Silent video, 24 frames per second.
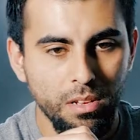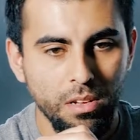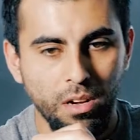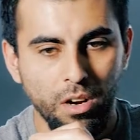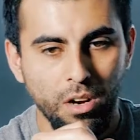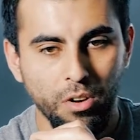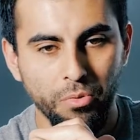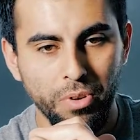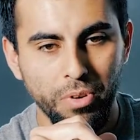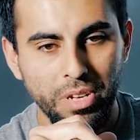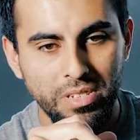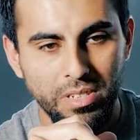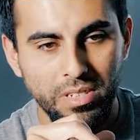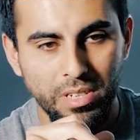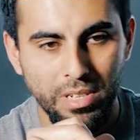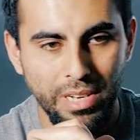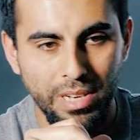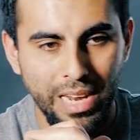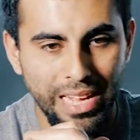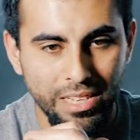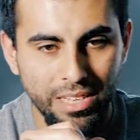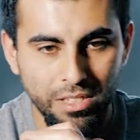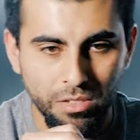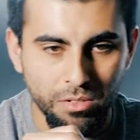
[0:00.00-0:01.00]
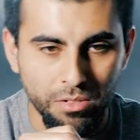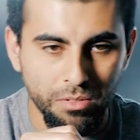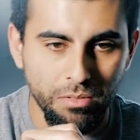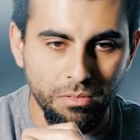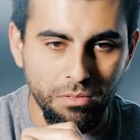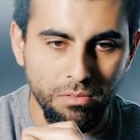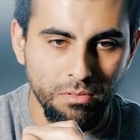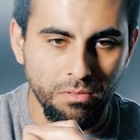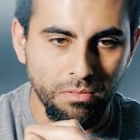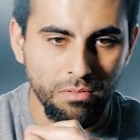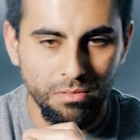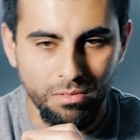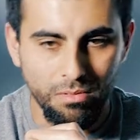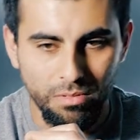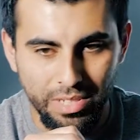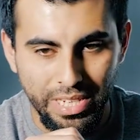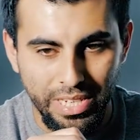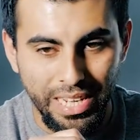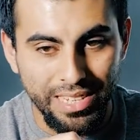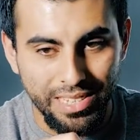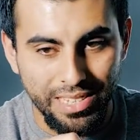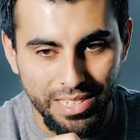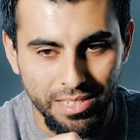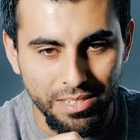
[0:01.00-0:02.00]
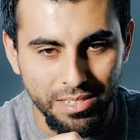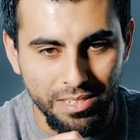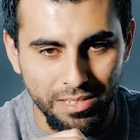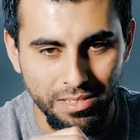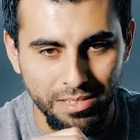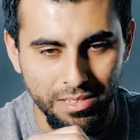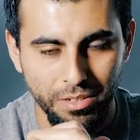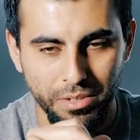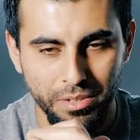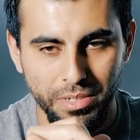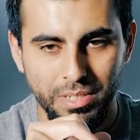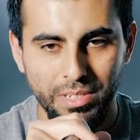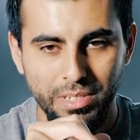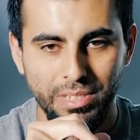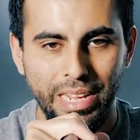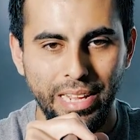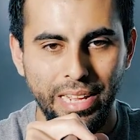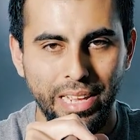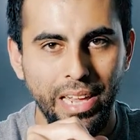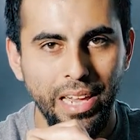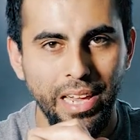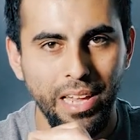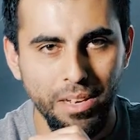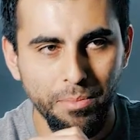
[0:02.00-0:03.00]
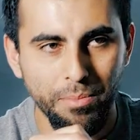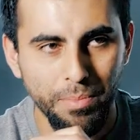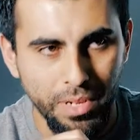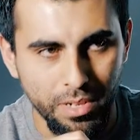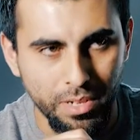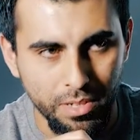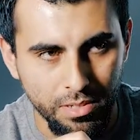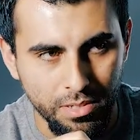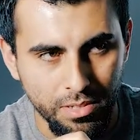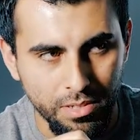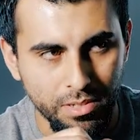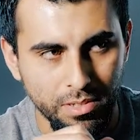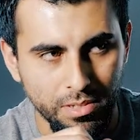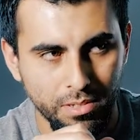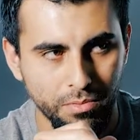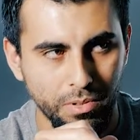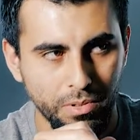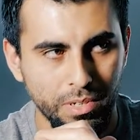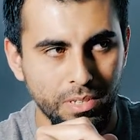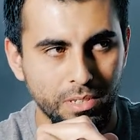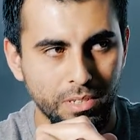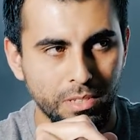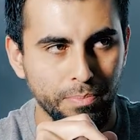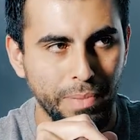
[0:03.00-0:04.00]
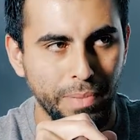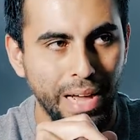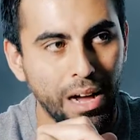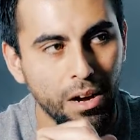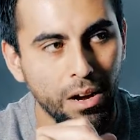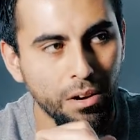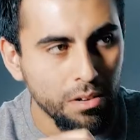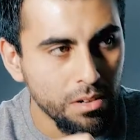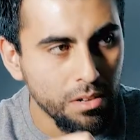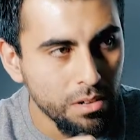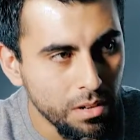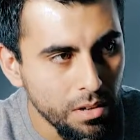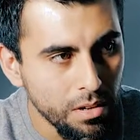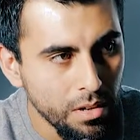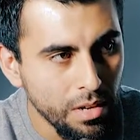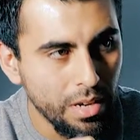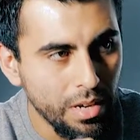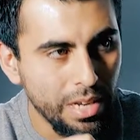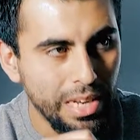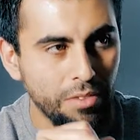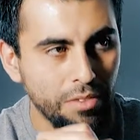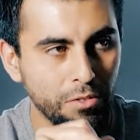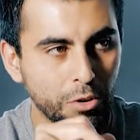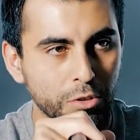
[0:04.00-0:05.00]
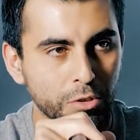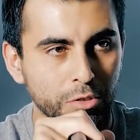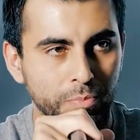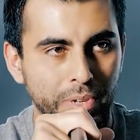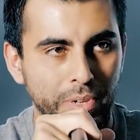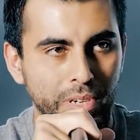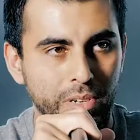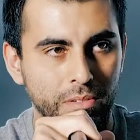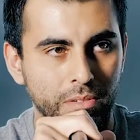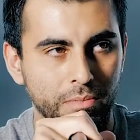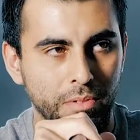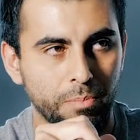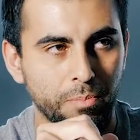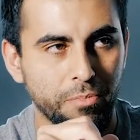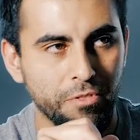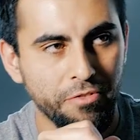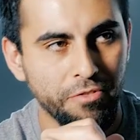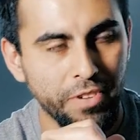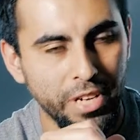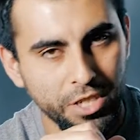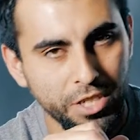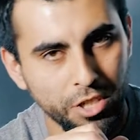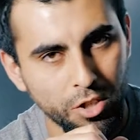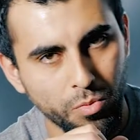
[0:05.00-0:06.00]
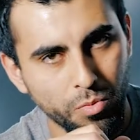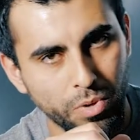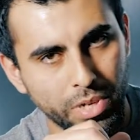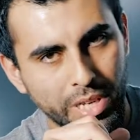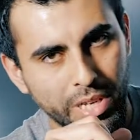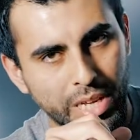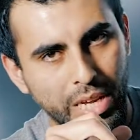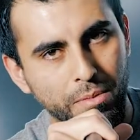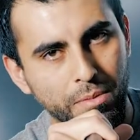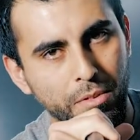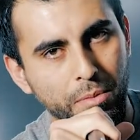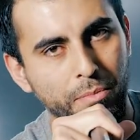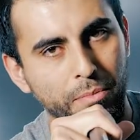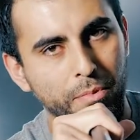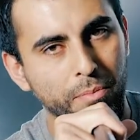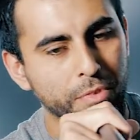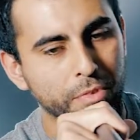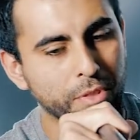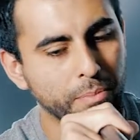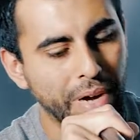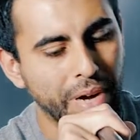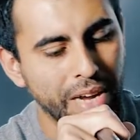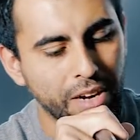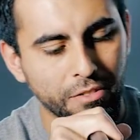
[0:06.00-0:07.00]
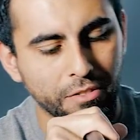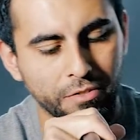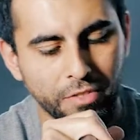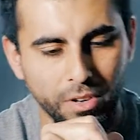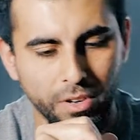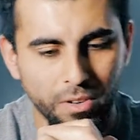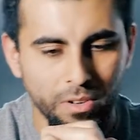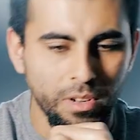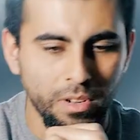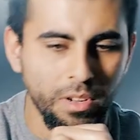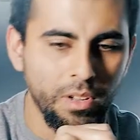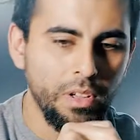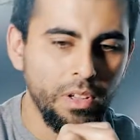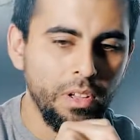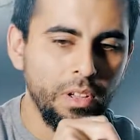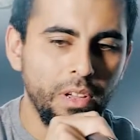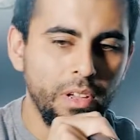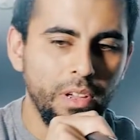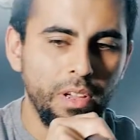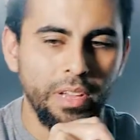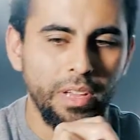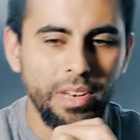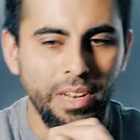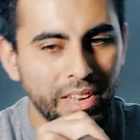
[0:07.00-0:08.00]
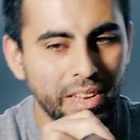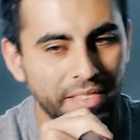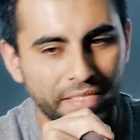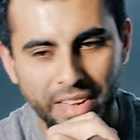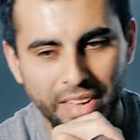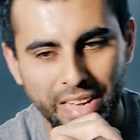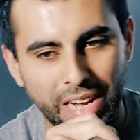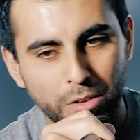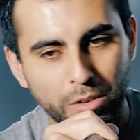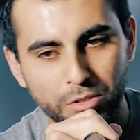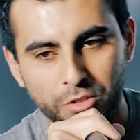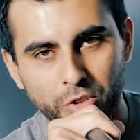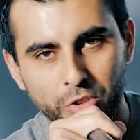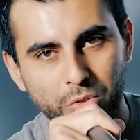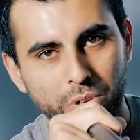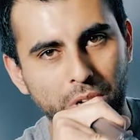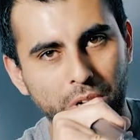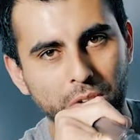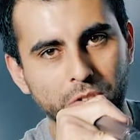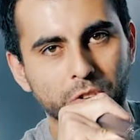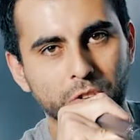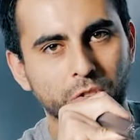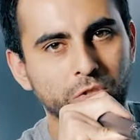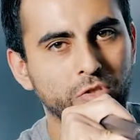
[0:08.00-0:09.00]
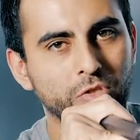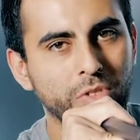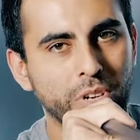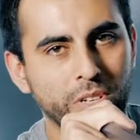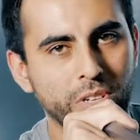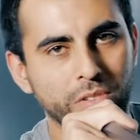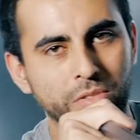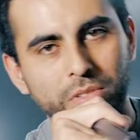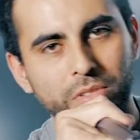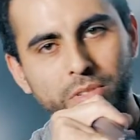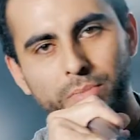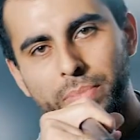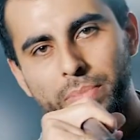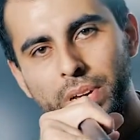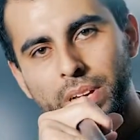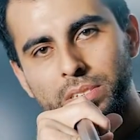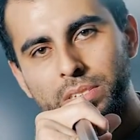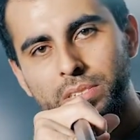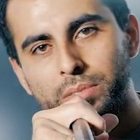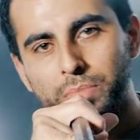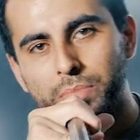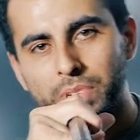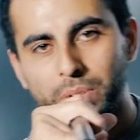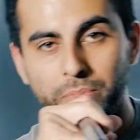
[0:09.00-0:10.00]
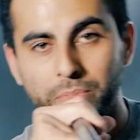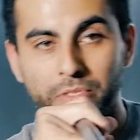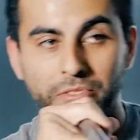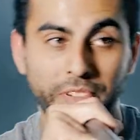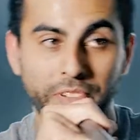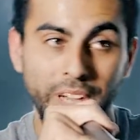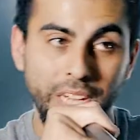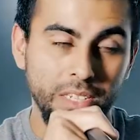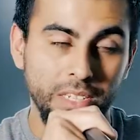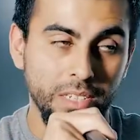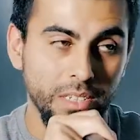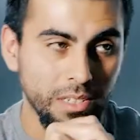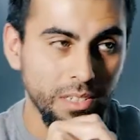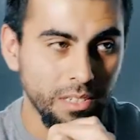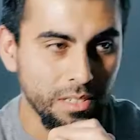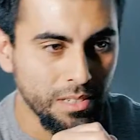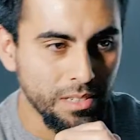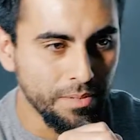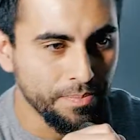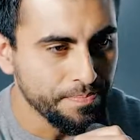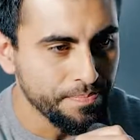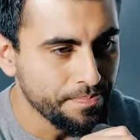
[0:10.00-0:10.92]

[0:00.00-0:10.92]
a reason not to take this as serious as I can because this is what it's about. And I've always been a, a professional when it came to the, microphone. And anything I was doing, I was always trying to do the best and be a perfectionist.